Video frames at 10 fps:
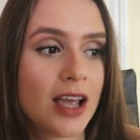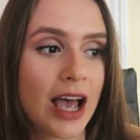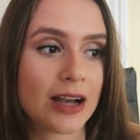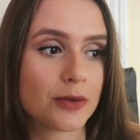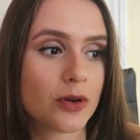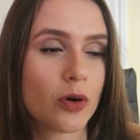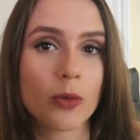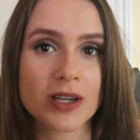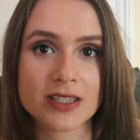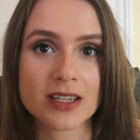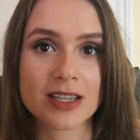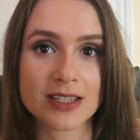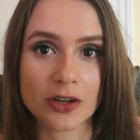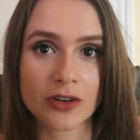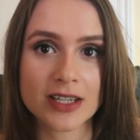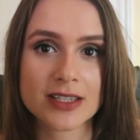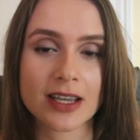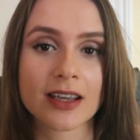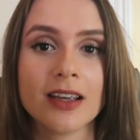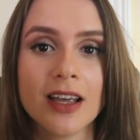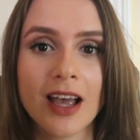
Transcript: and always is increasing.